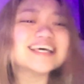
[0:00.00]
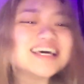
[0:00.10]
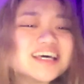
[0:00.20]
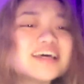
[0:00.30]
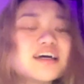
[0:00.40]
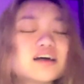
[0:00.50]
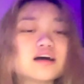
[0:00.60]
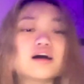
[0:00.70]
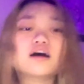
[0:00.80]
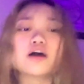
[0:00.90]
it.
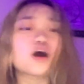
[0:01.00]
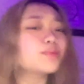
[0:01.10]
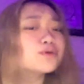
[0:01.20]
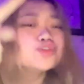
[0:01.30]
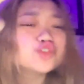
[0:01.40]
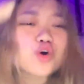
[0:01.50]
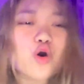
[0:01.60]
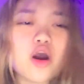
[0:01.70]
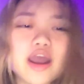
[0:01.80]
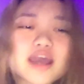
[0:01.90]
Hope you
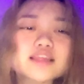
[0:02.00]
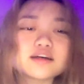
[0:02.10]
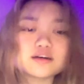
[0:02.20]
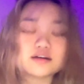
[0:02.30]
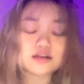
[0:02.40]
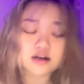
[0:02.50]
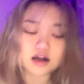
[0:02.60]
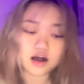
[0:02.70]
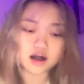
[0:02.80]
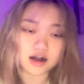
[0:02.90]
enjoyed.
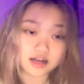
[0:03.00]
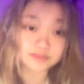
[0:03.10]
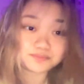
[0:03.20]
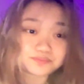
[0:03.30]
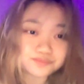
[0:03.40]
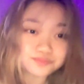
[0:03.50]
Um,